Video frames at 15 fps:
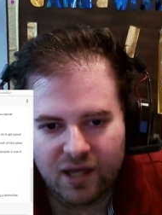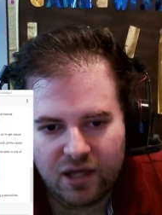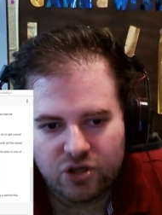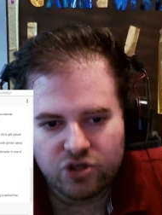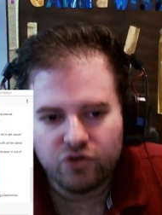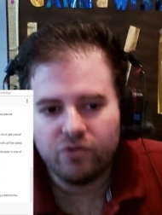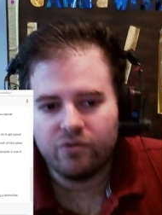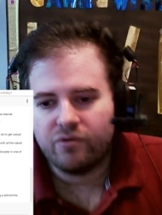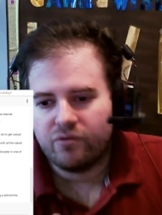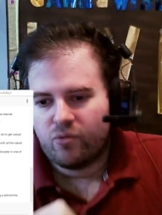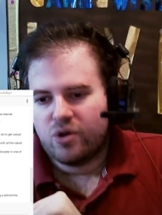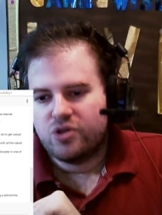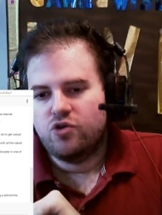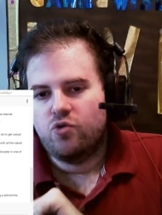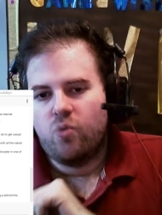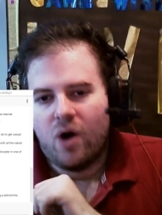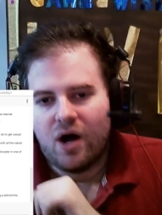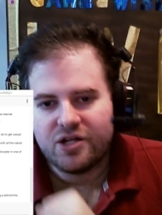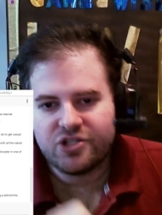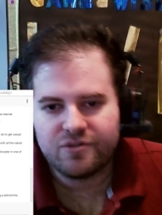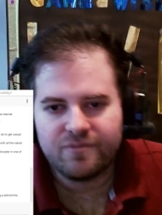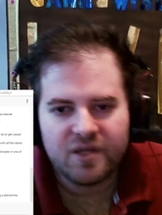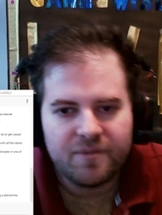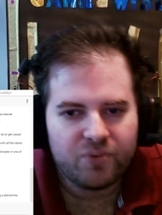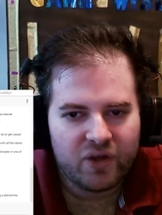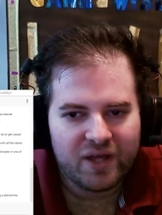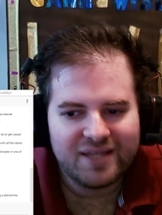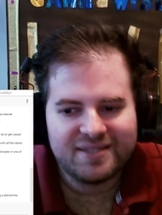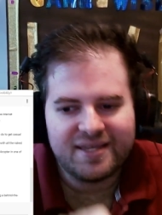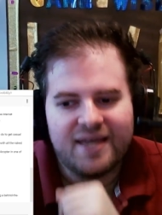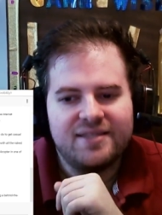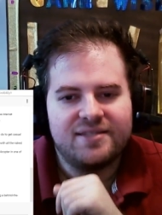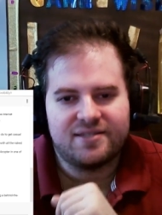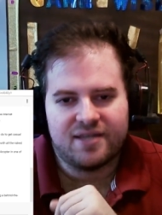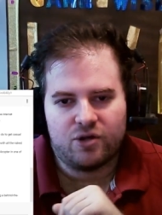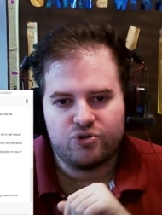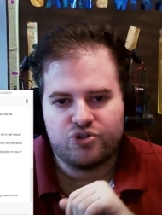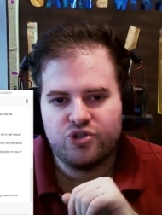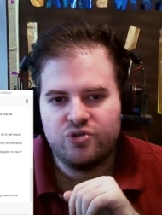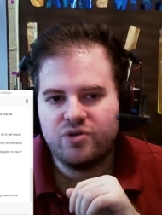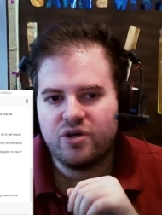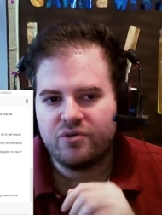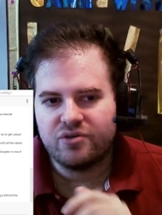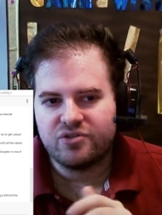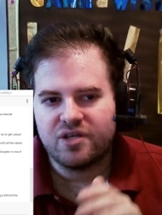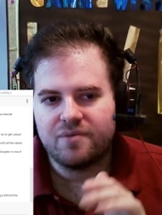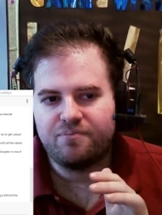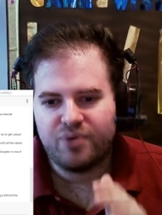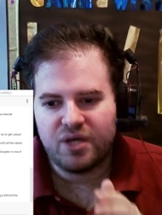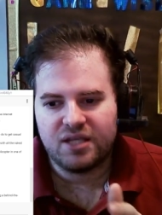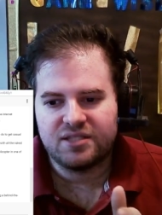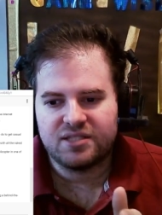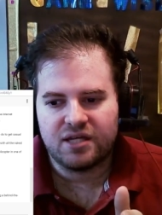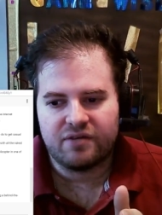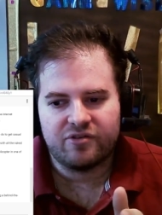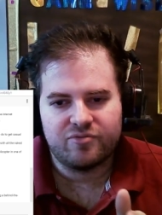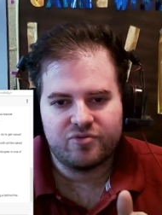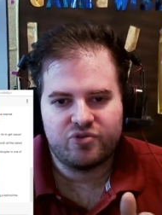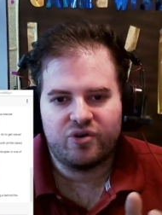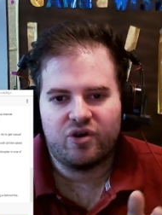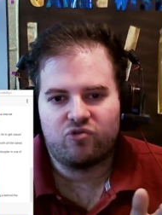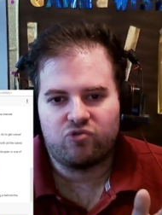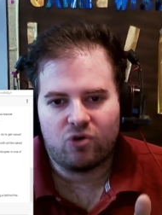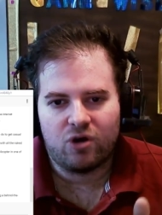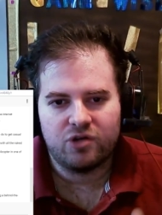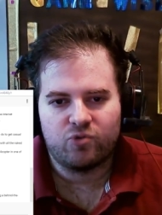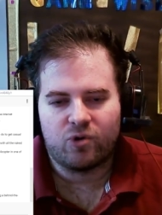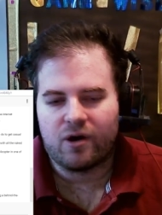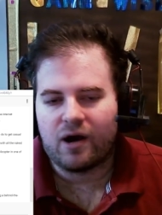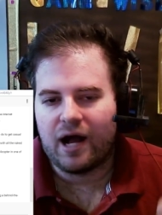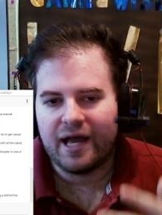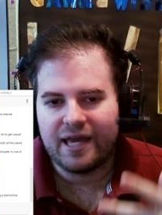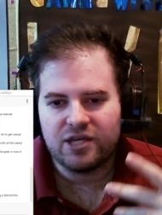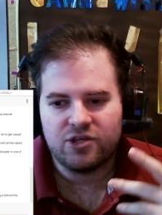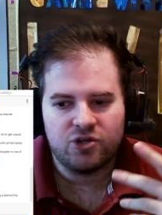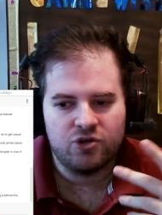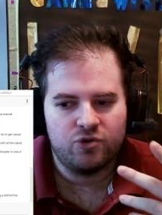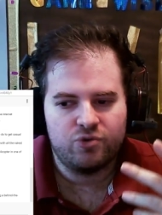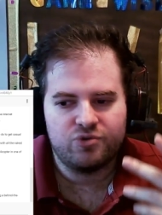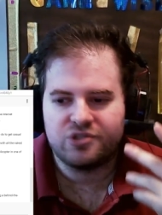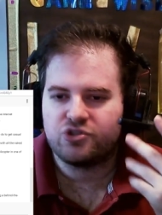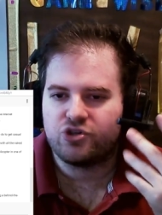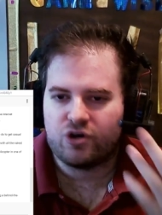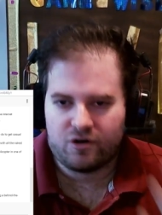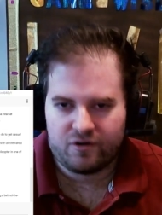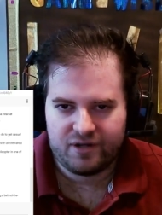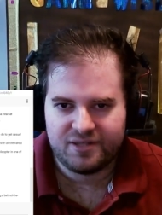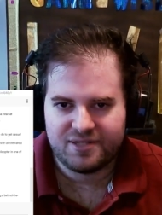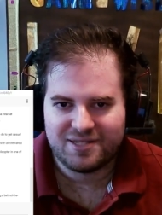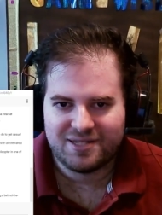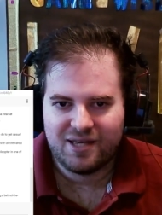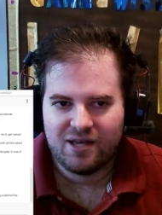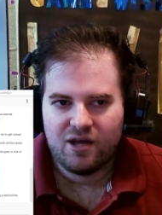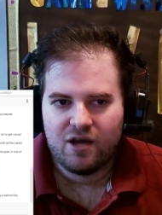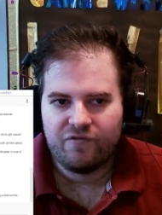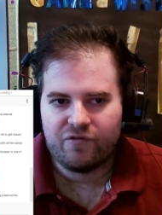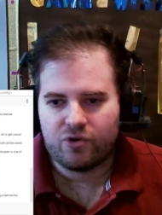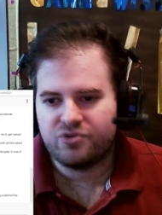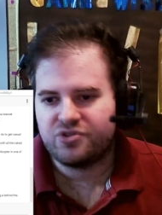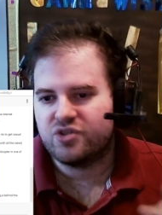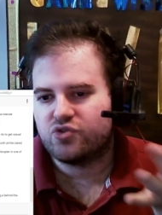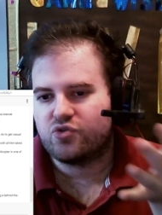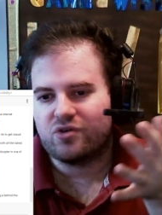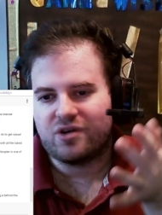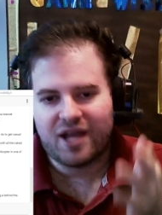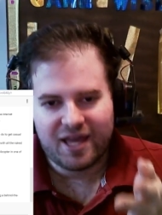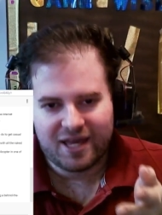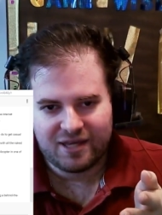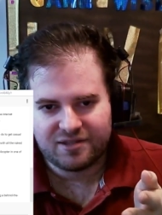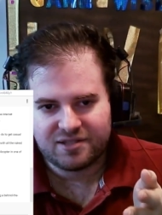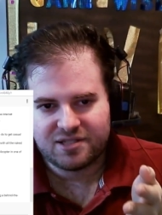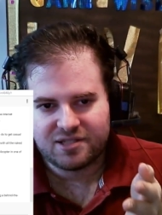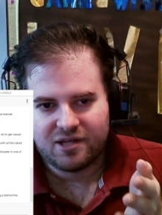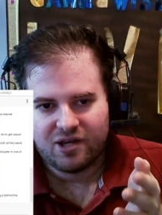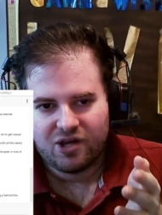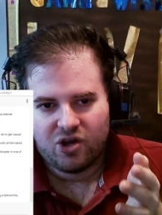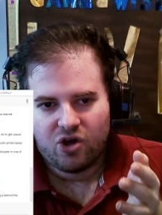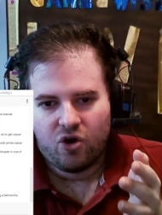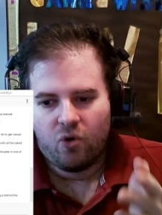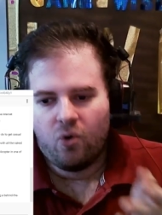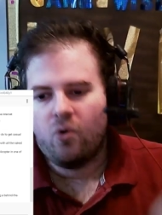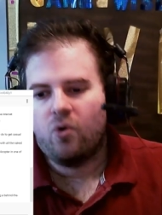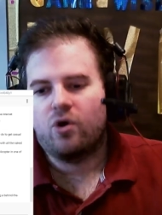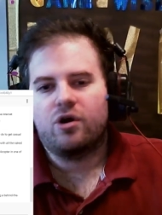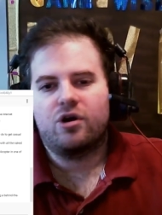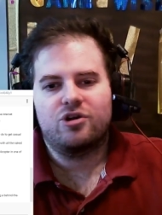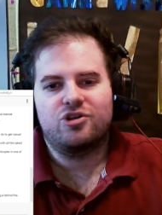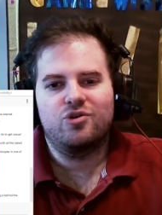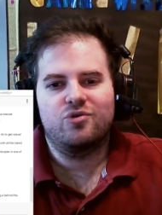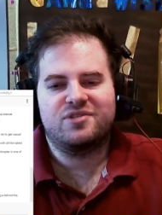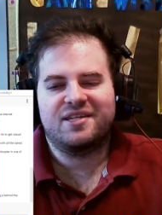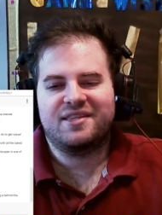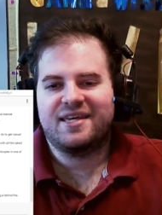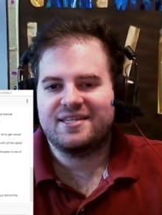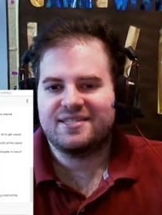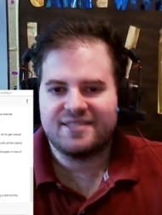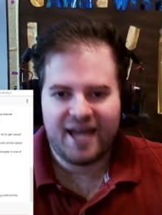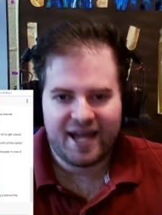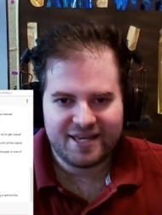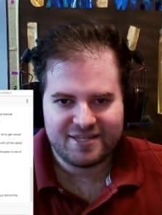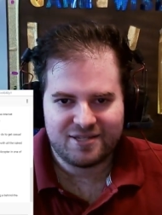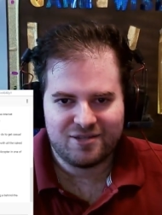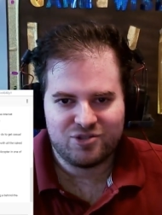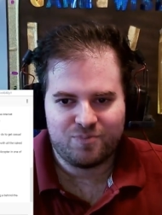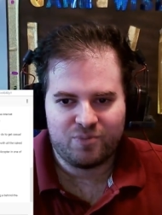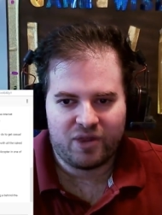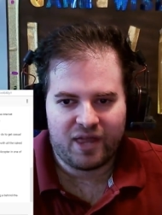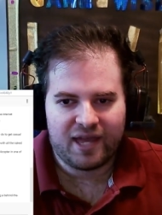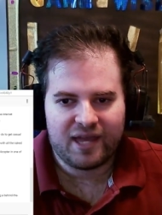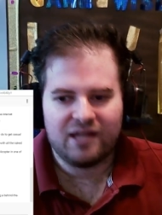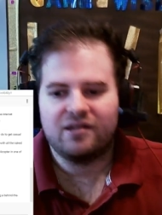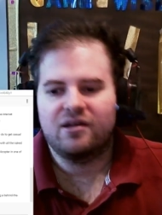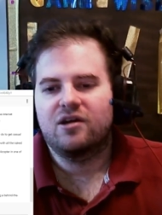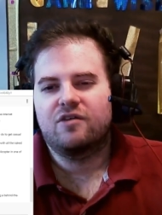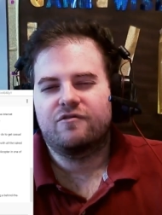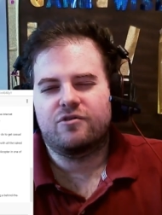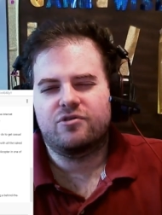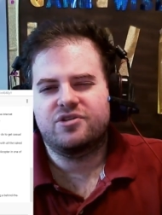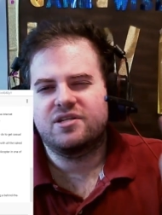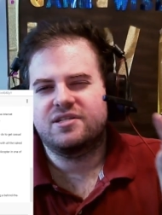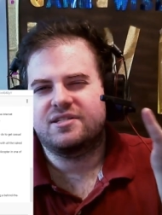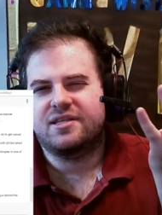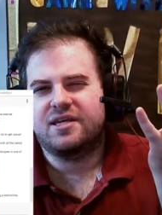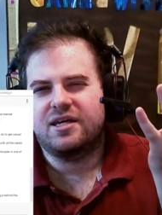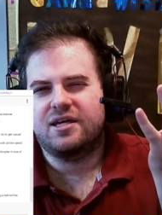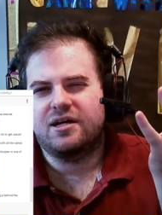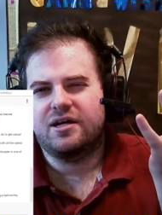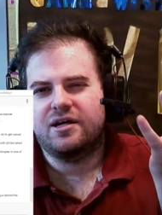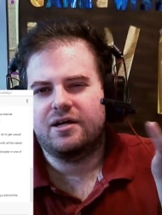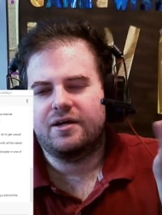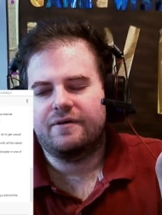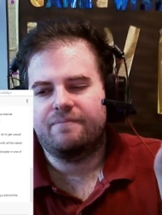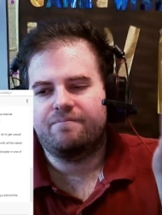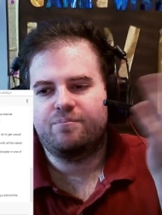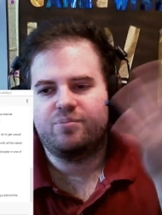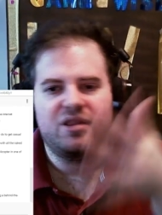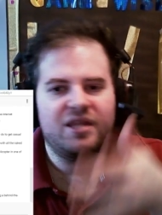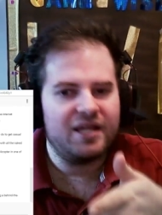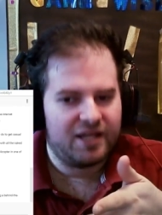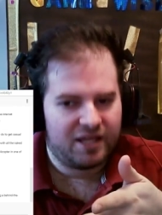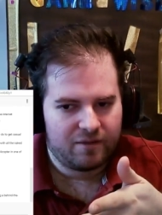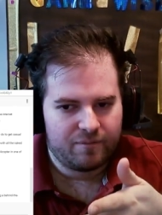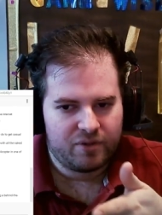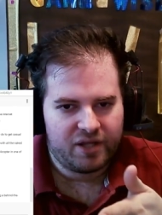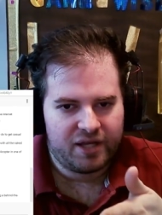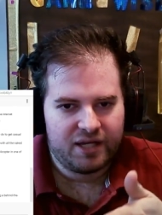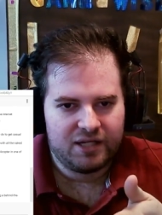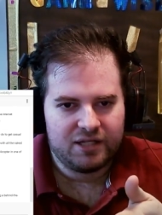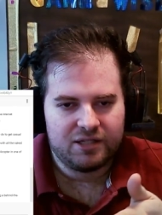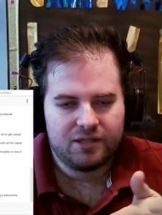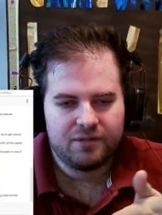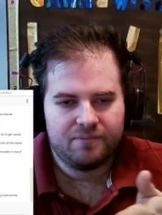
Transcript: you, when you watched me play Dead Cells, you know there's a big difference between a run where I use turrets versus grenades, or using the assassin's blade versus the uh, bleeding blade.